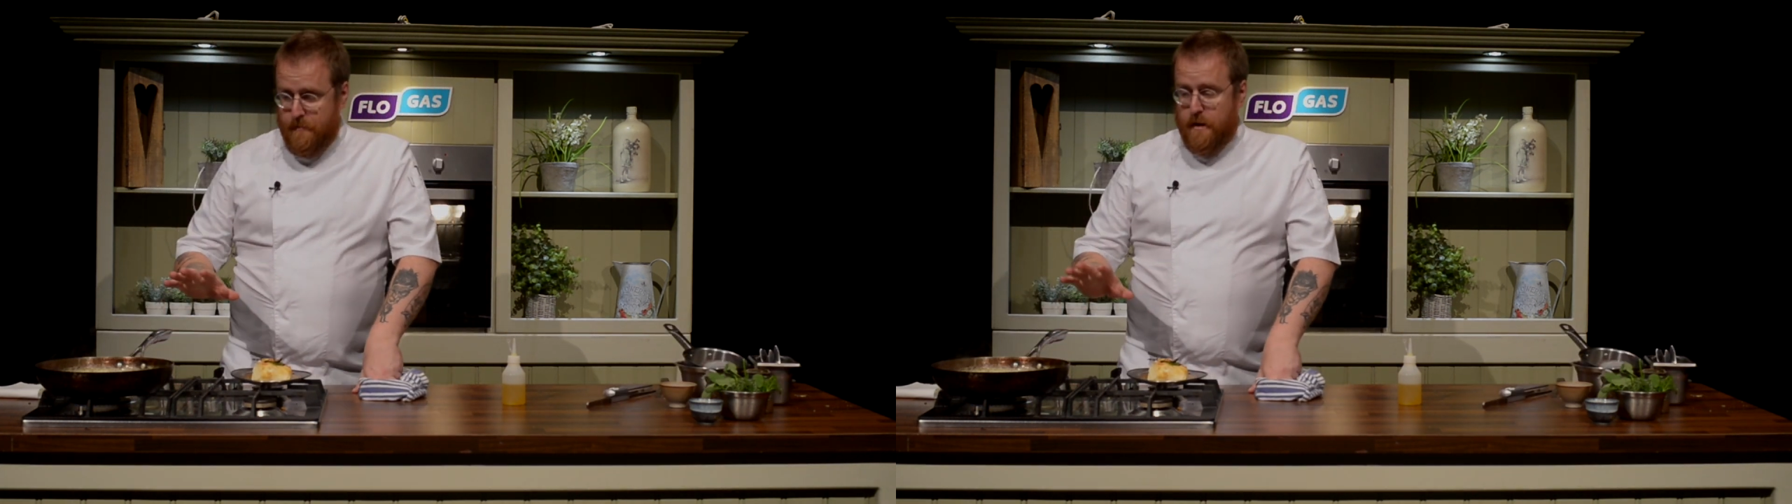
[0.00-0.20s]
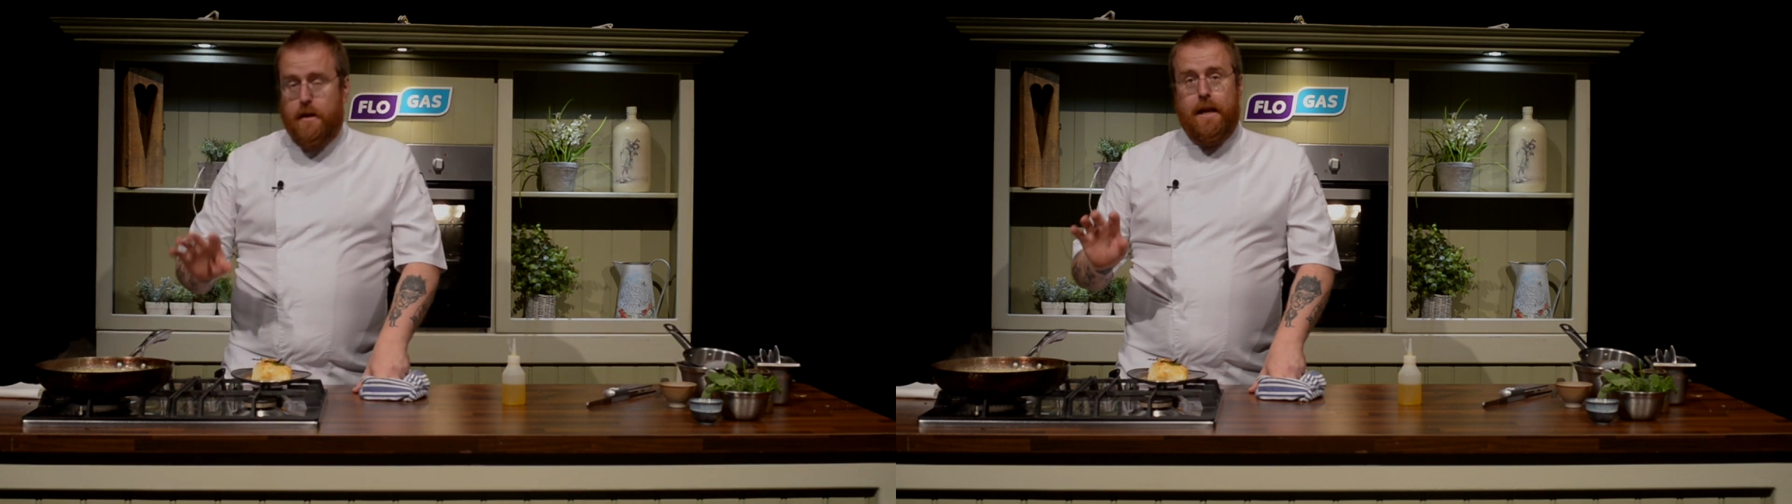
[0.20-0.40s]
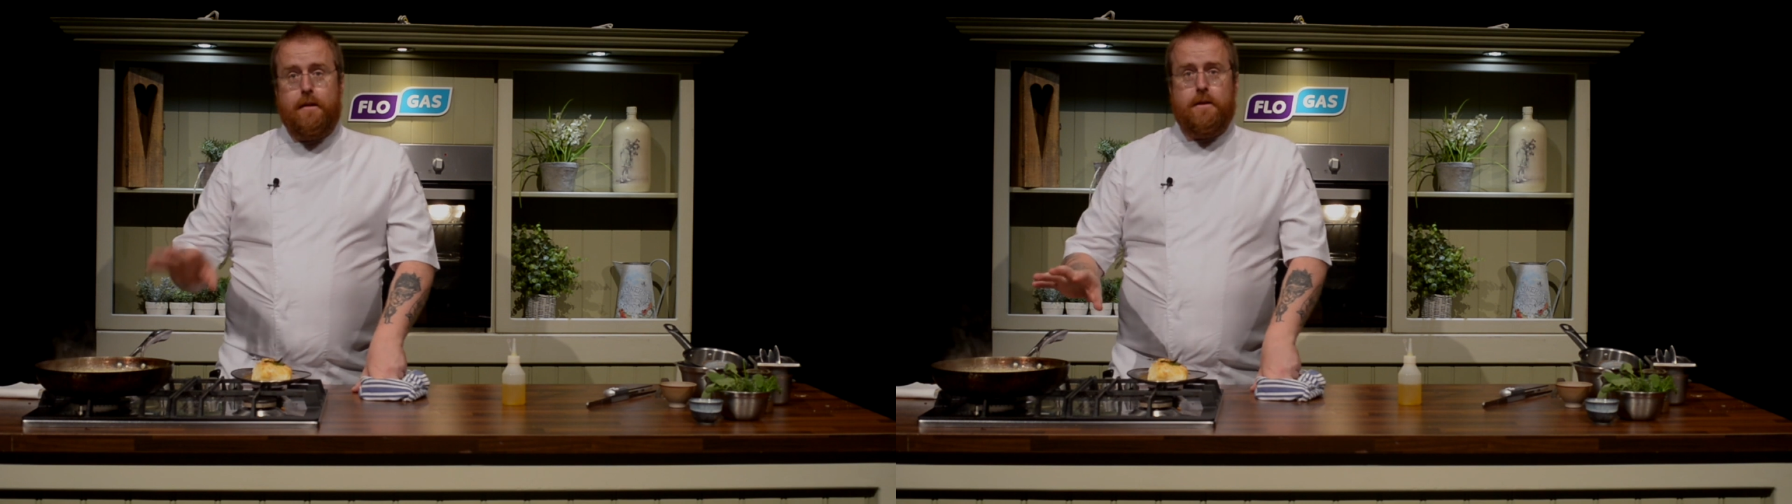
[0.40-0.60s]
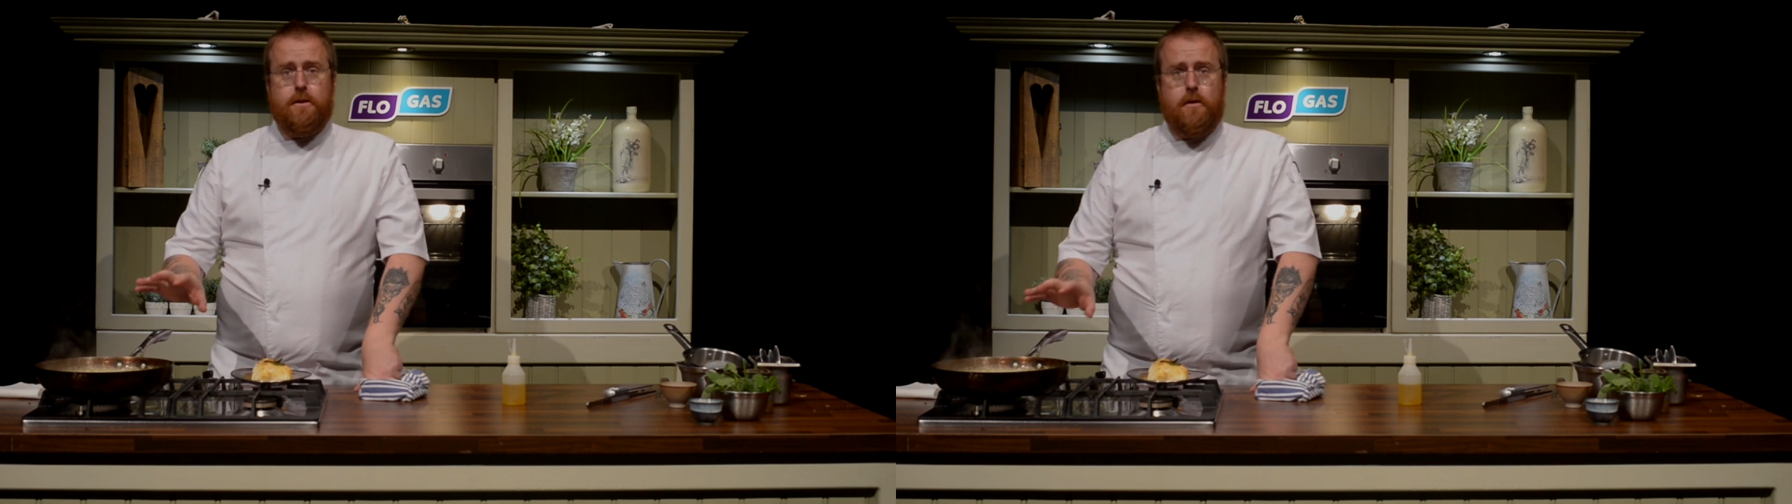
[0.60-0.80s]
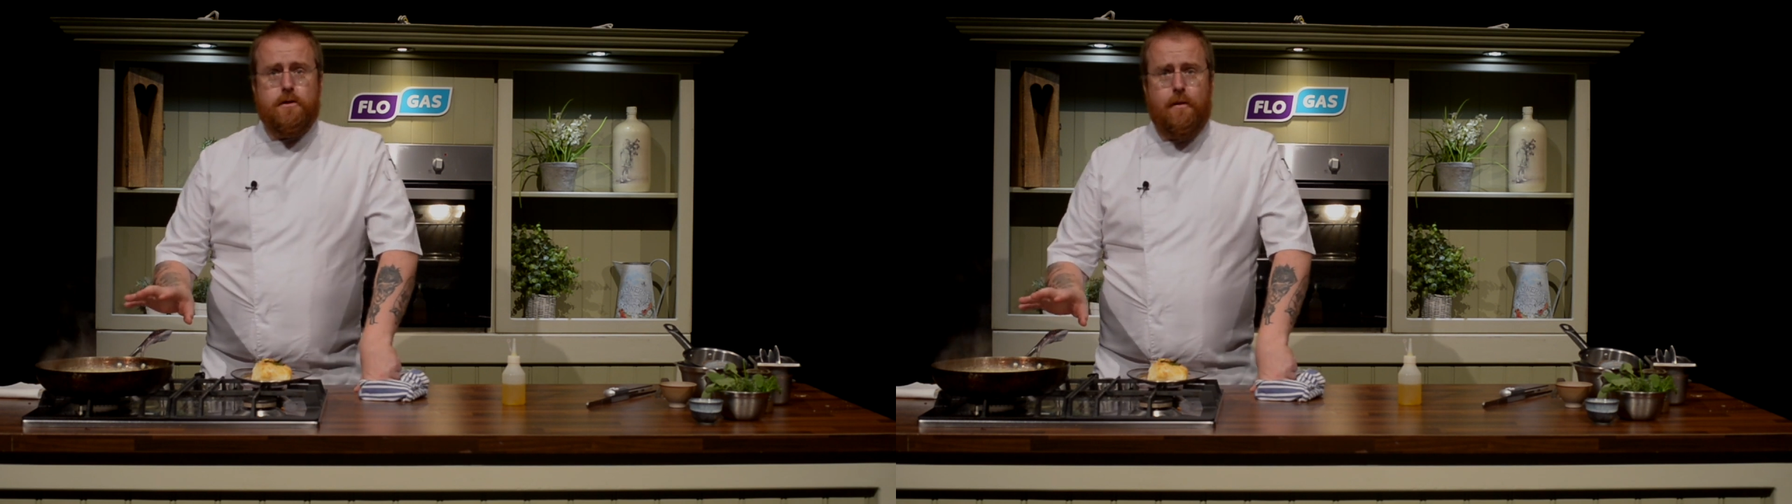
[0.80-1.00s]
I'm going to let the
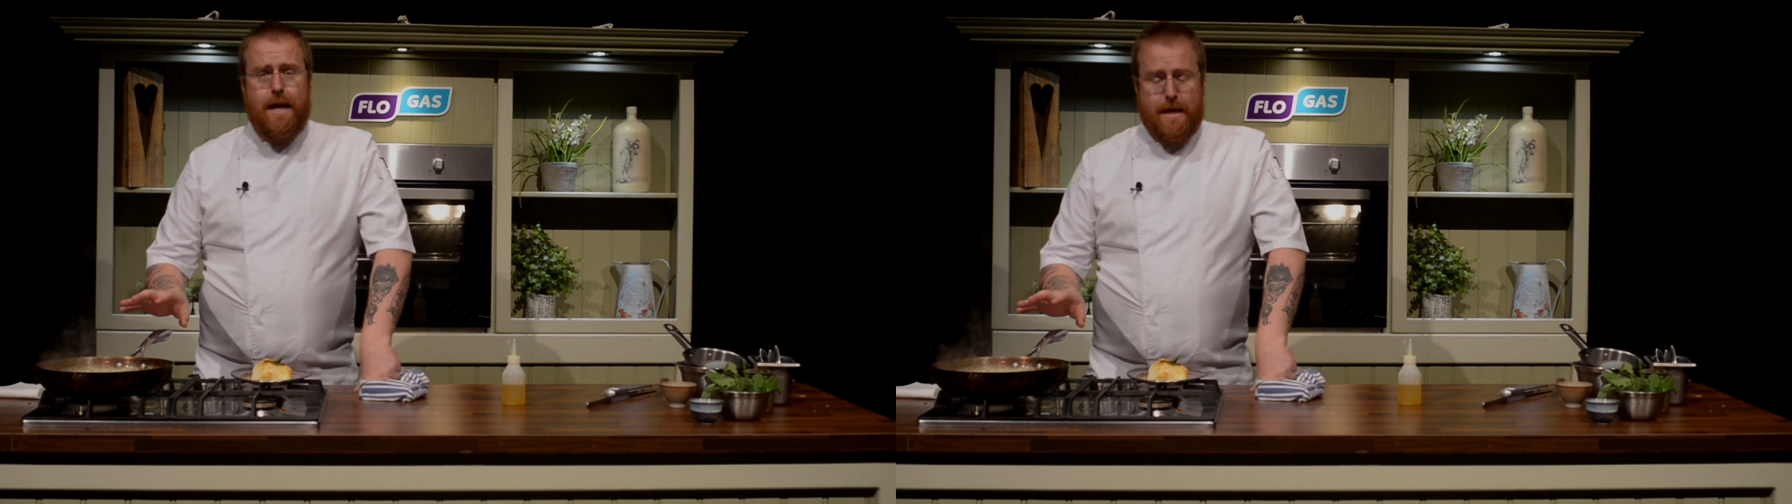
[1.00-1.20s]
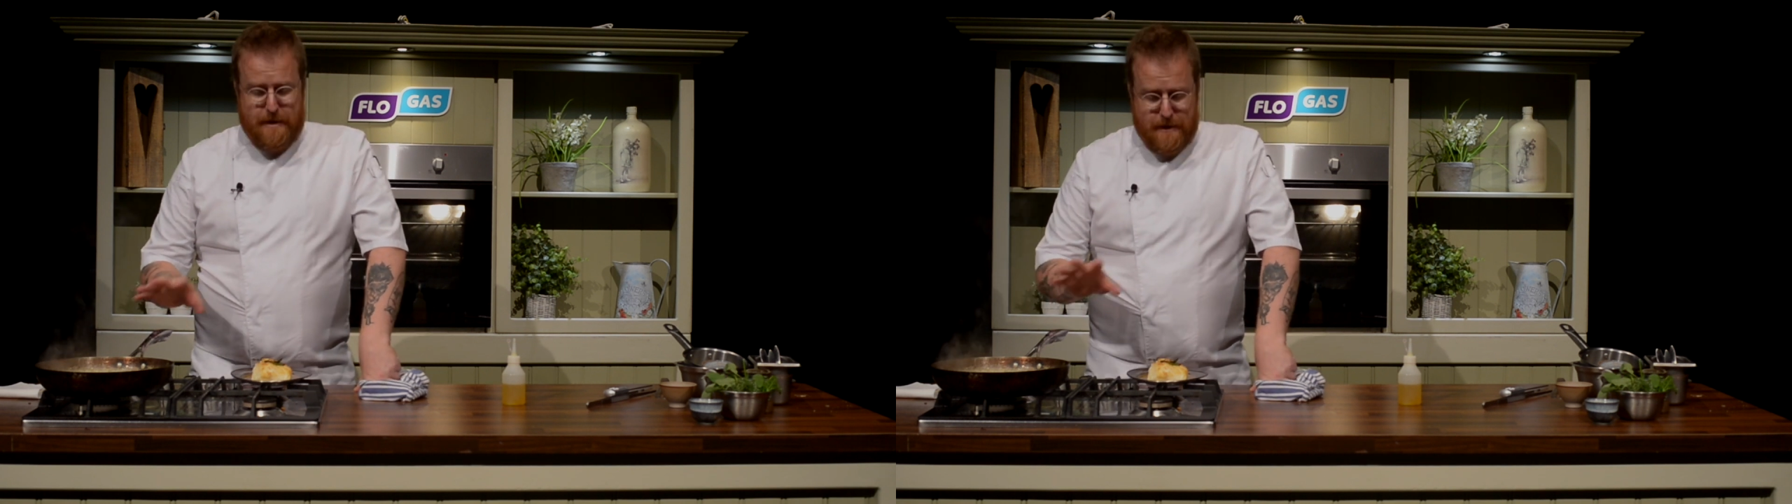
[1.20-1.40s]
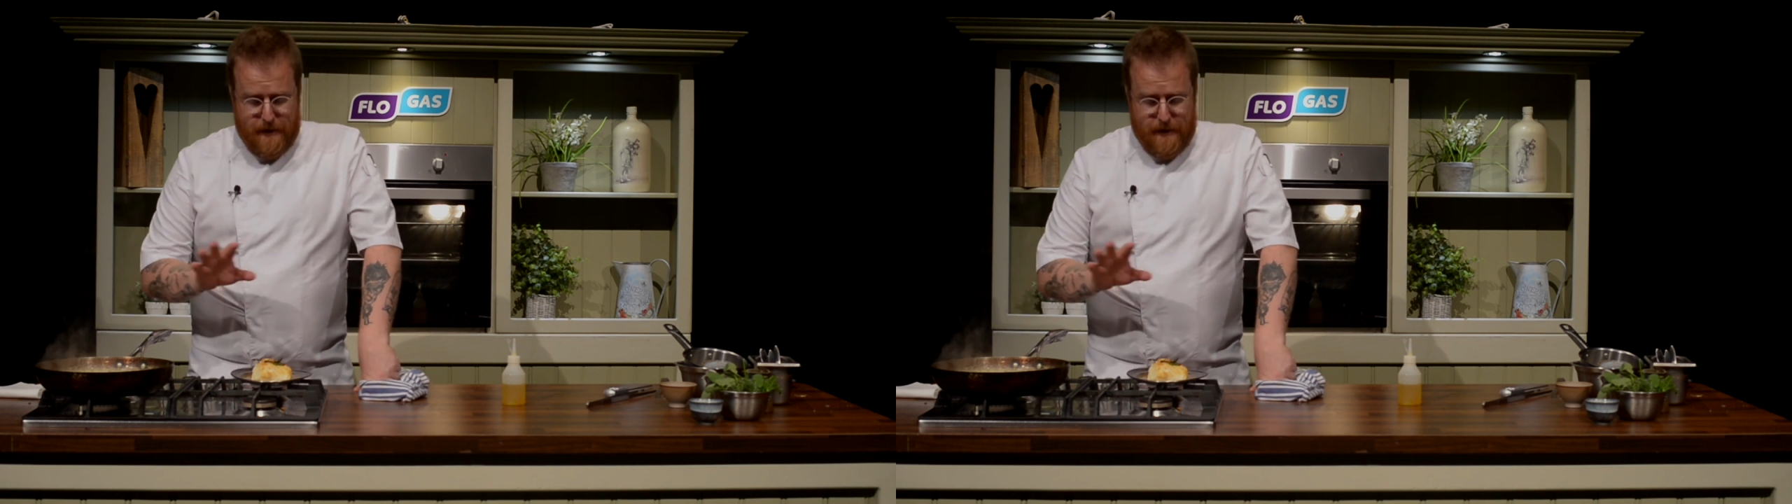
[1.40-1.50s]
sauce relax.